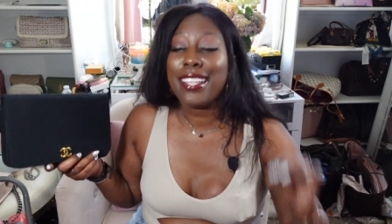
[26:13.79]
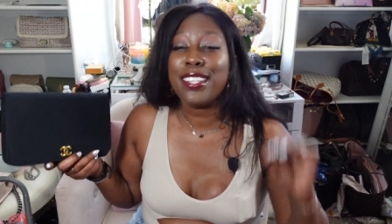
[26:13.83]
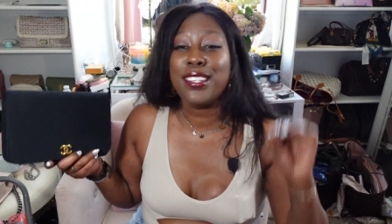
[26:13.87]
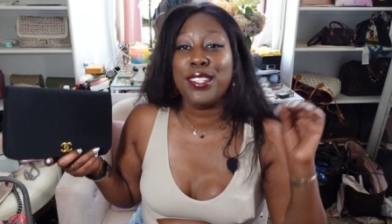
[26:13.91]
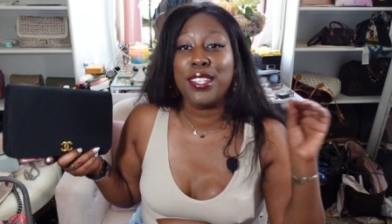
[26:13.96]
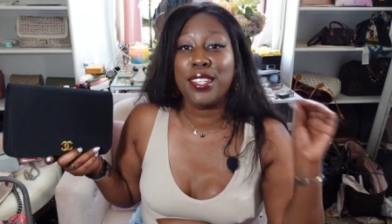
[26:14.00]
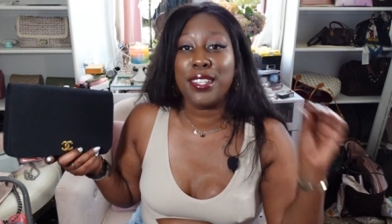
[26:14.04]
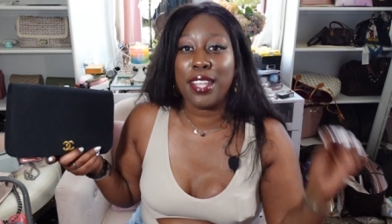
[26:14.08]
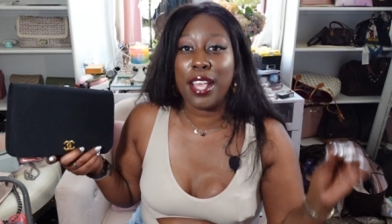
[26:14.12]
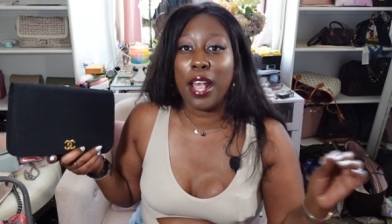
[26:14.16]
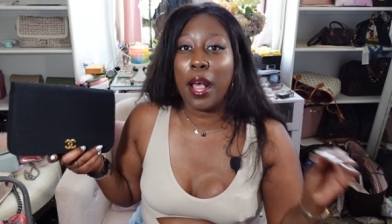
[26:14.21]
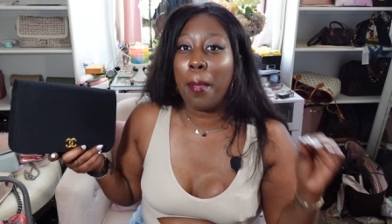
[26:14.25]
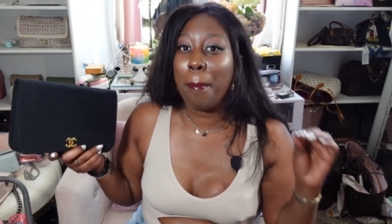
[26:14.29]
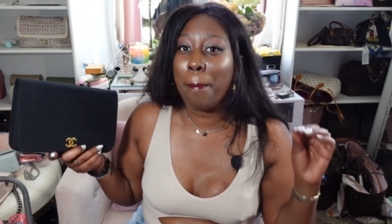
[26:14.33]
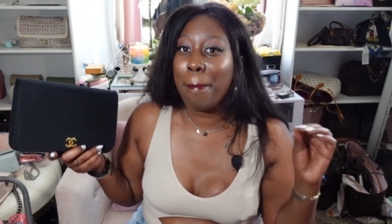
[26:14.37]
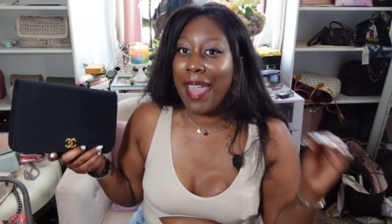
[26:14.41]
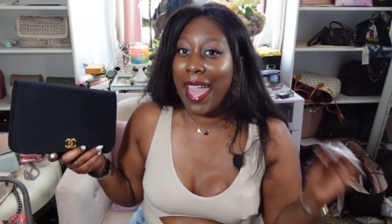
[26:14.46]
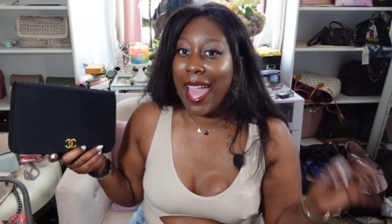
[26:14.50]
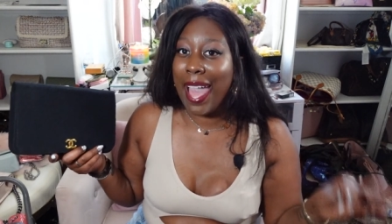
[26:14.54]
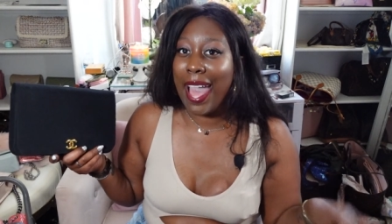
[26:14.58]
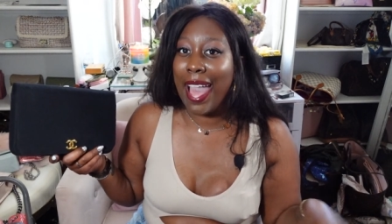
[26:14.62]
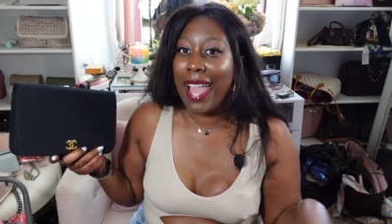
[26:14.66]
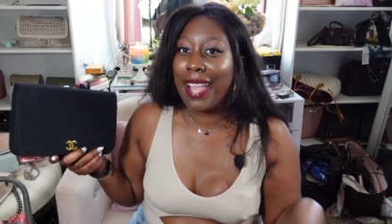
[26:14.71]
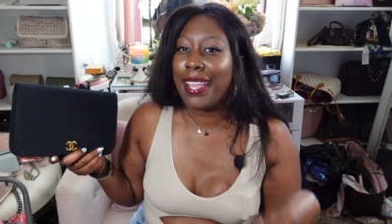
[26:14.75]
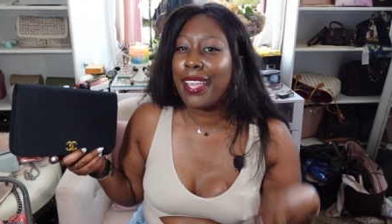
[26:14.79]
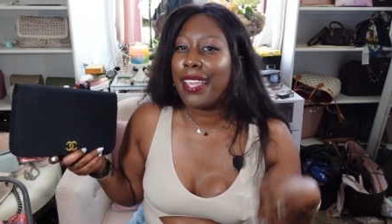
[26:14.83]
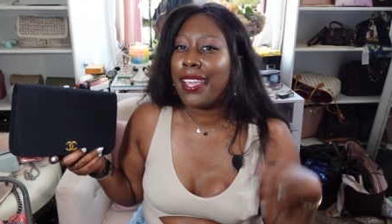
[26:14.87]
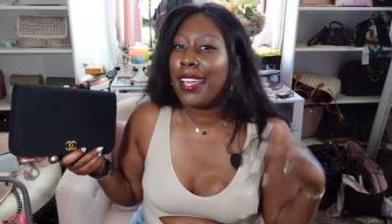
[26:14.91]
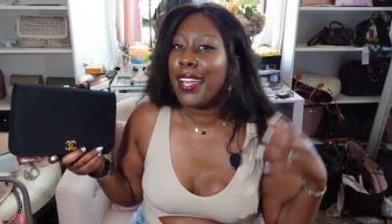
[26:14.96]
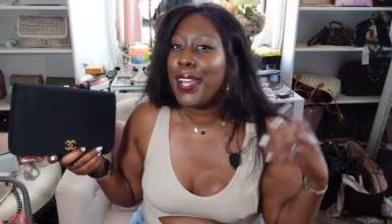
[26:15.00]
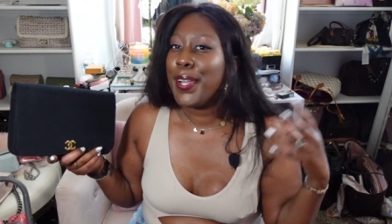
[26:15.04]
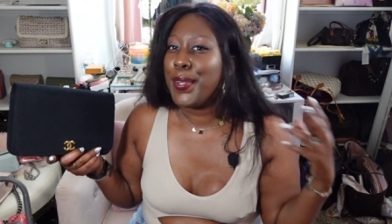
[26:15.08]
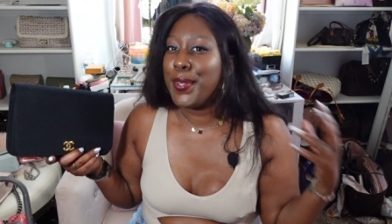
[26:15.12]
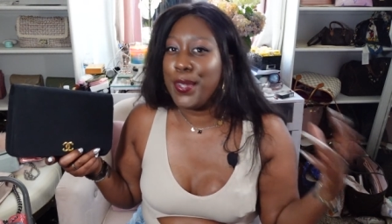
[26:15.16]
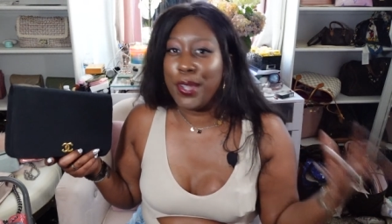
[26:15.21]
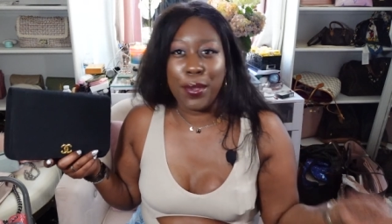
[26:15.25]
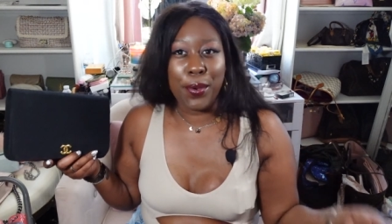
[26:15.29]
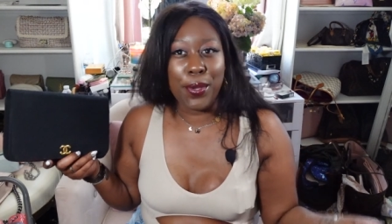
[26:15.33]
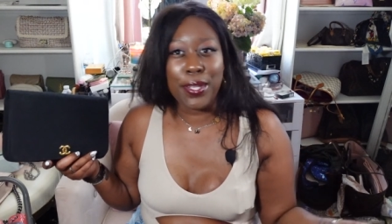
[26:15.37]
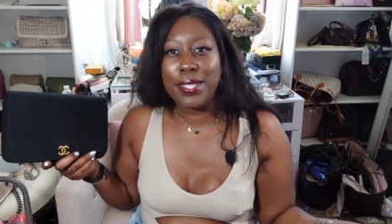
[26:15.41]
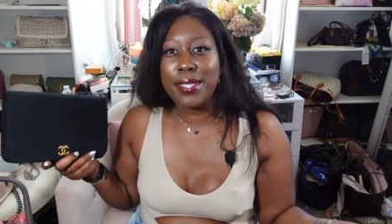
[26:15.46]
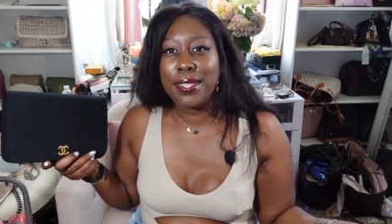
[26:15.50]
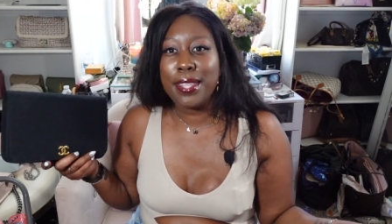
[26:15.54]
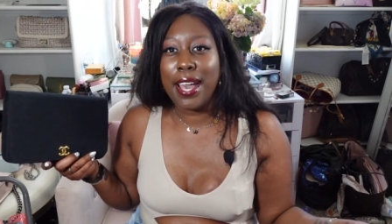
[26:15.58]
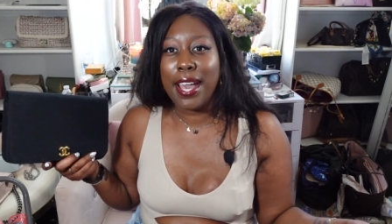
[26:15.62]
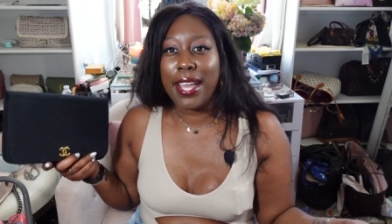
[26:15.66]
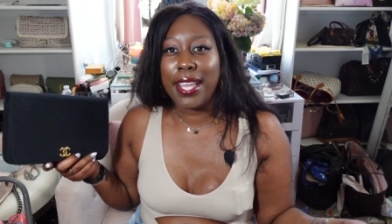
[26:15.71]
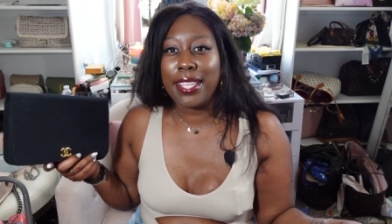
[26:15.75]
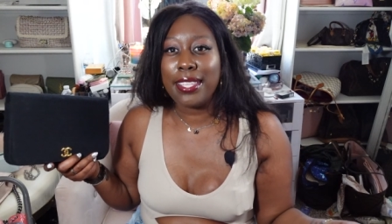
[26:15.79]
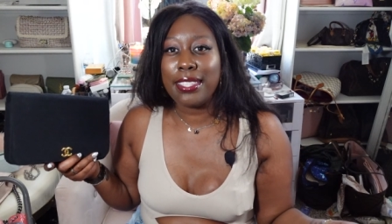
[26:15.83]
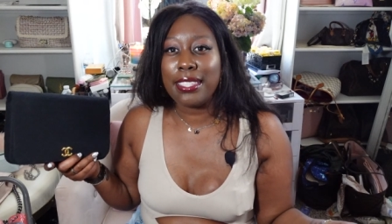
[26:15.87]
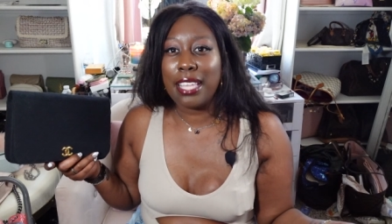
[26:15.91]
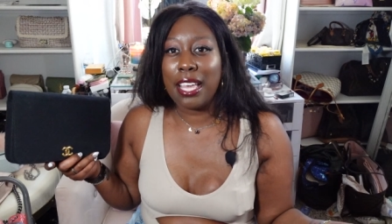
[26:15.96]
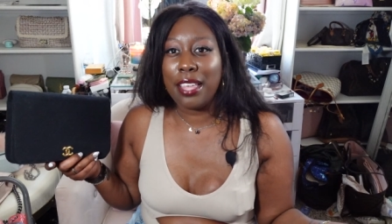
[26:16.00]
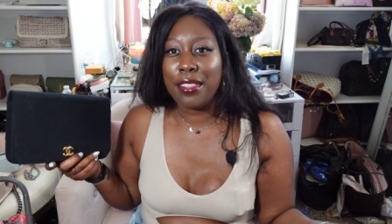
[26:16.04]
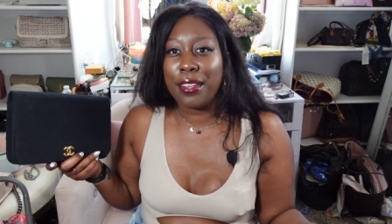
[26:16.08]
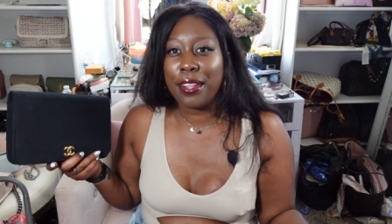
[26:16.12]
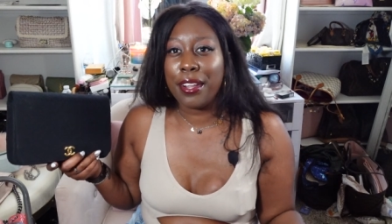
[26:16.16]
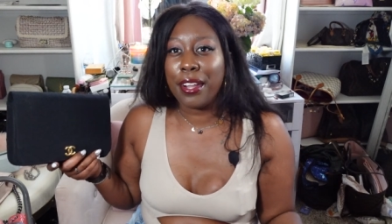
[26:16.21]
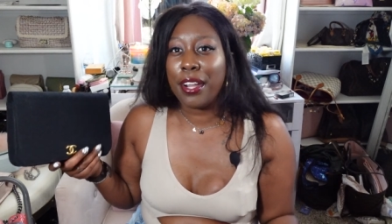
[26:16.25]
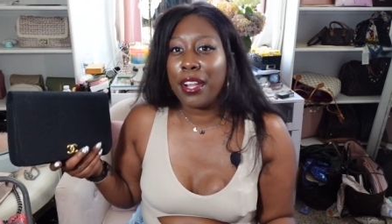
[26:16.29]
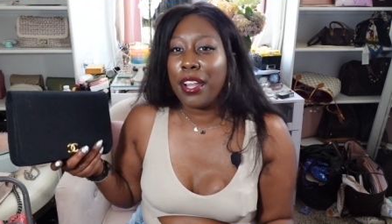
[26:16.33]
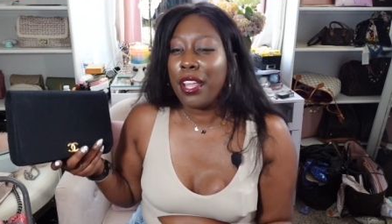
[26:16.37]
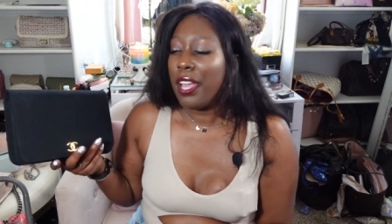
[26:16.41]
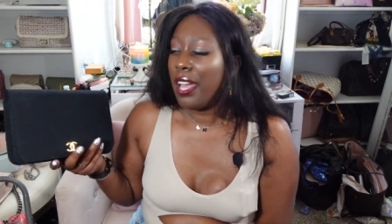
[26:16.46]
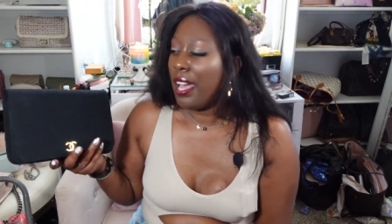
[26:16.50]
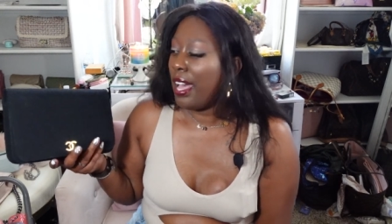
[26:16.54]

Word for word: Chanel bag. No, it's not in leather.